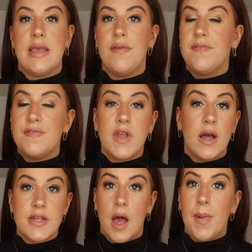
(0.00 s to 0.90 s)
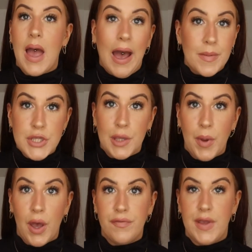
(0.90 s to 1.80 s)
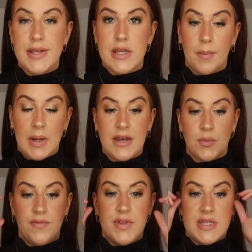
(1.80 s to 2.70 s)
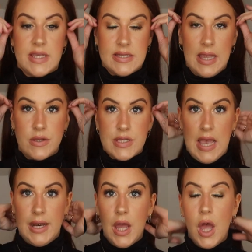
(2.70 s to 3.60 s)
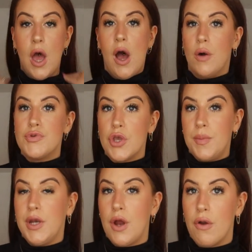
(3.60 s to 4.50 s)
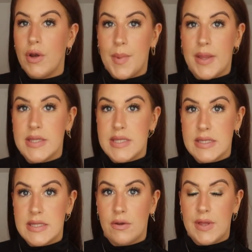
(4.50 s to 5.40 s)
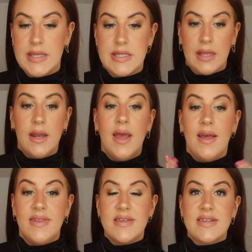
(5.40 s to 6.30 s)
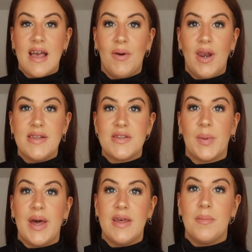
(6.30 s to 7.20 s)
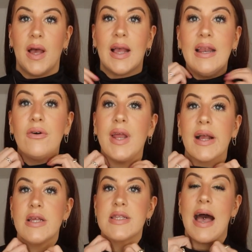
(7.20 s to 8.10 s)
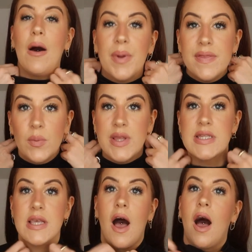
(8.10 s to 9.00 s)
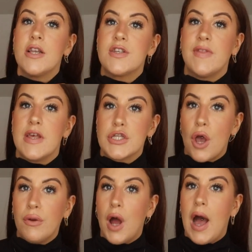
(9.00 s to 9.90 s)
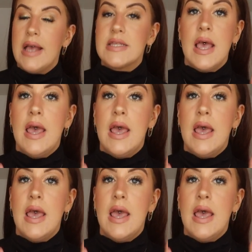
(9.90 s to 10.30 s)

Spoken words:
It does up absolutely perfect. I'm glad I went for the 16 because again, I was umming and ahhing about the 16 or the 18. This is how I like to wear them, like a little necklace out. But in the winter, I just think they're so nice.